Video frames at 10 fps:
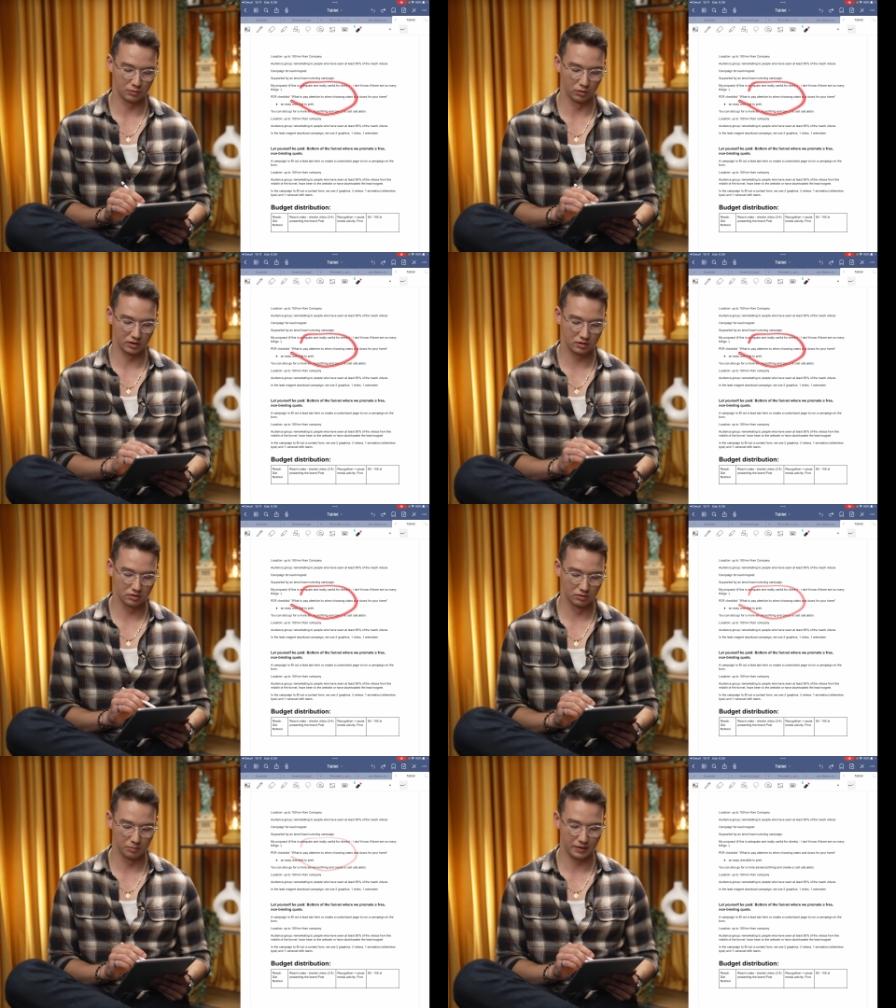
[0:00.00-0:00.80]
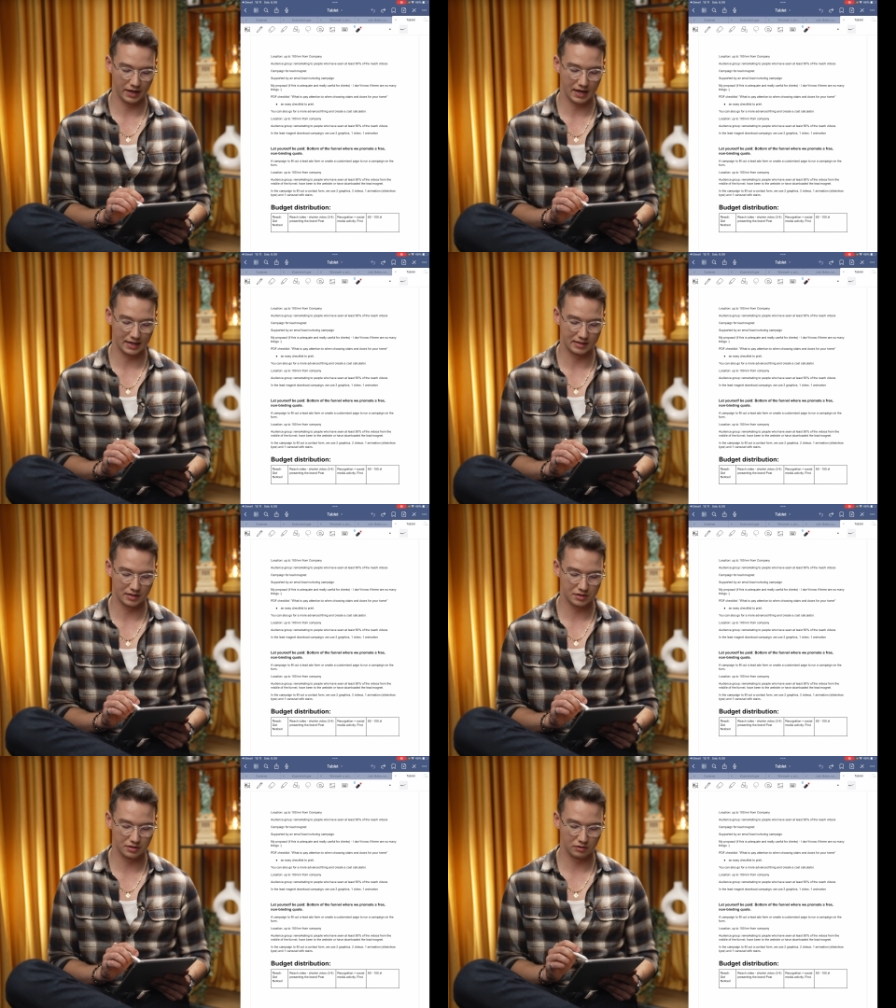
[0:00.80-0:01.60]
what to pay
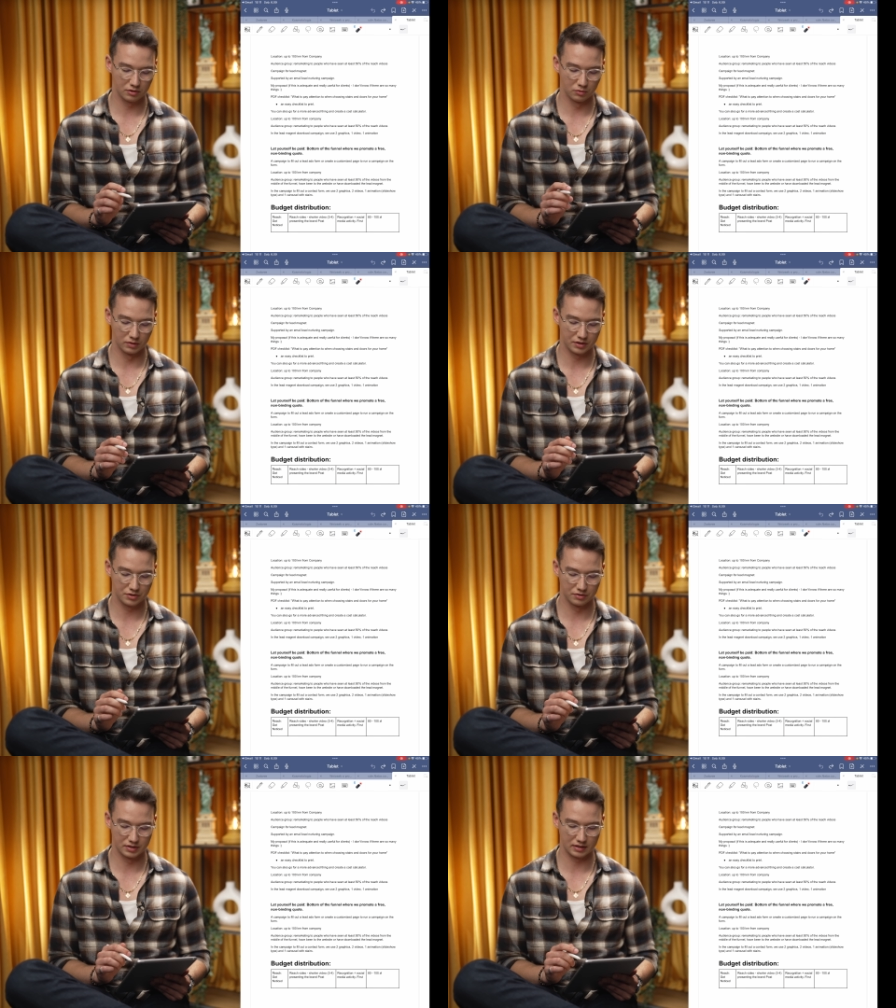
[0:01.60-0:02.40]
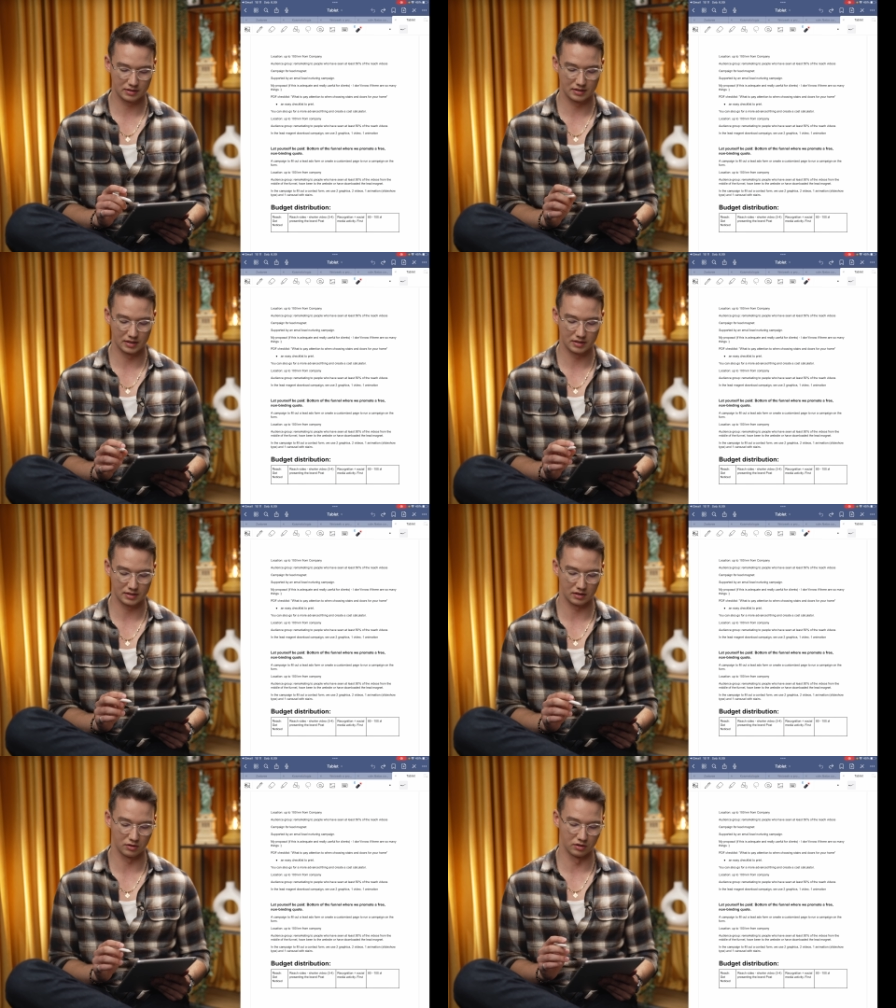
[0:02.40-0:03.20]
attention to when choosing stairs
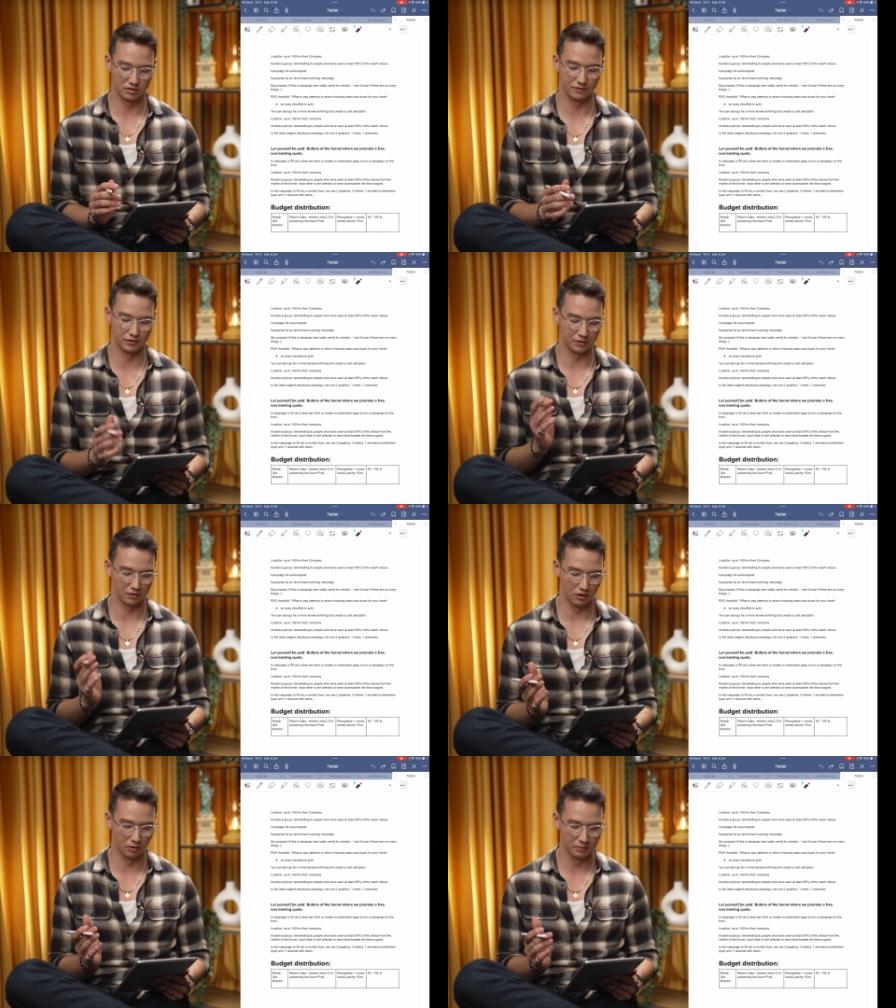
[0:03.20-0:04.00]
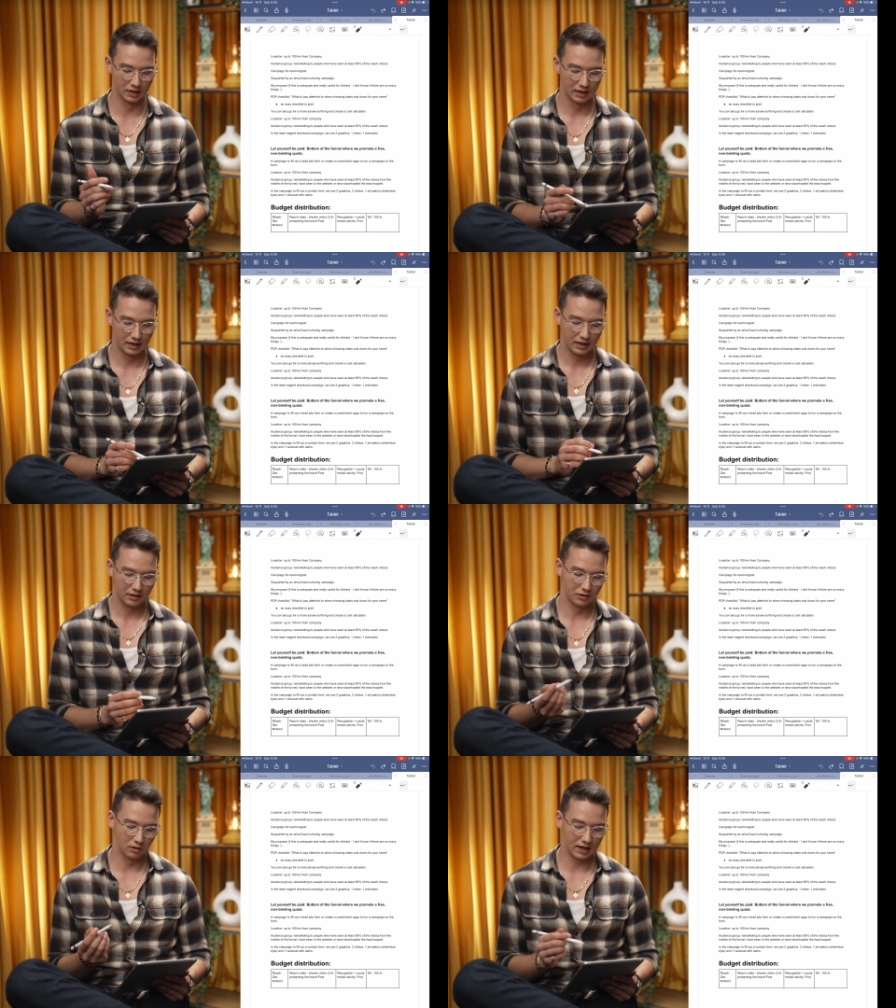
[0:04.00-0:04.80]
and doors for your home.
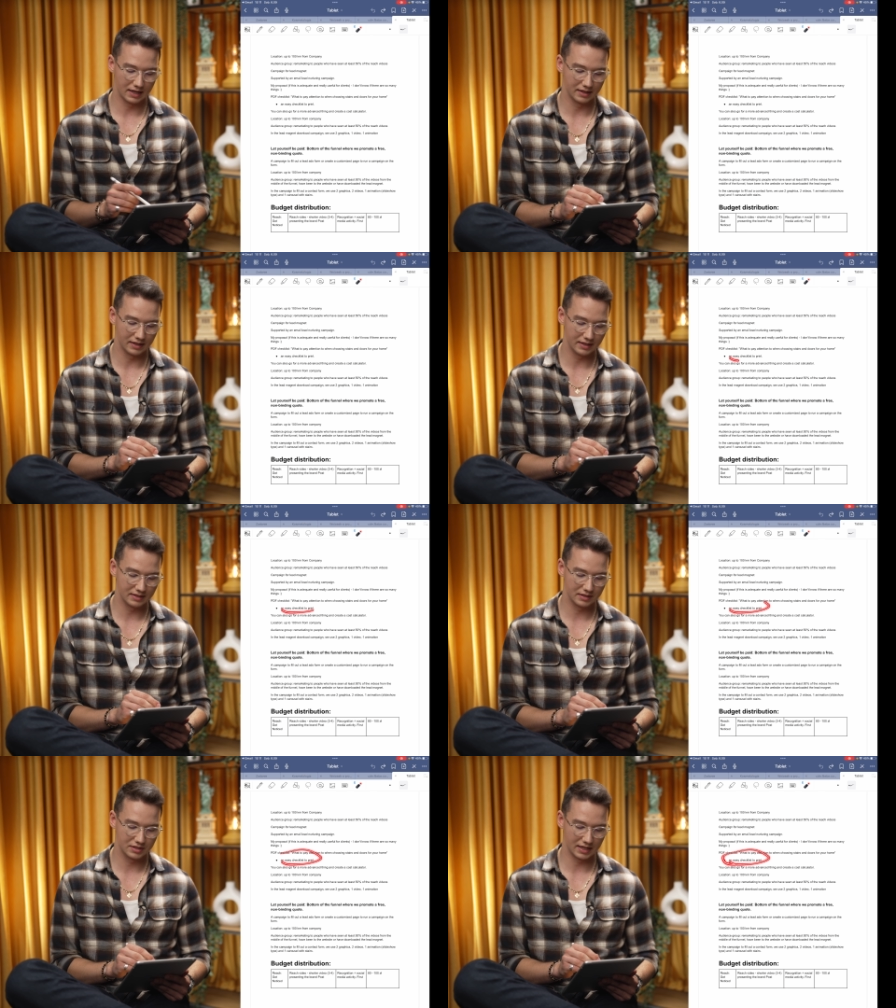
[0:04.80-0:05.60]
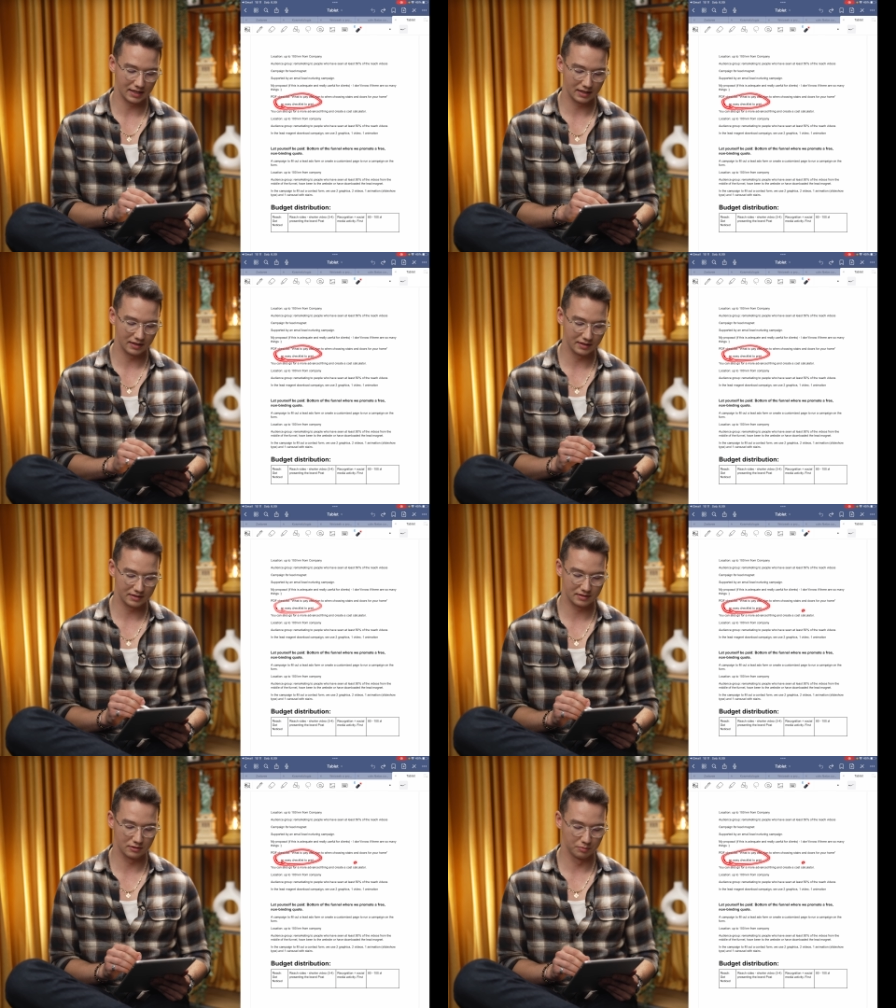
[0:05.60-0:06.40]
An easy
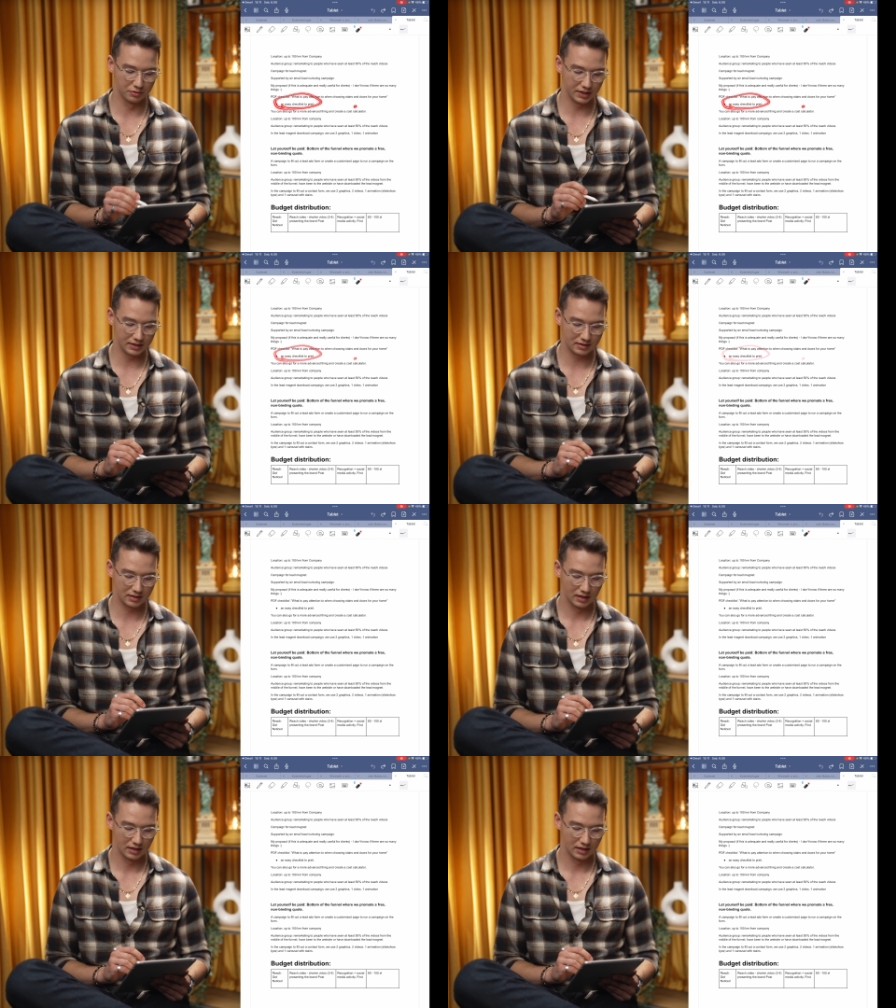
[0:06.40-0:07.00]
checklist to print.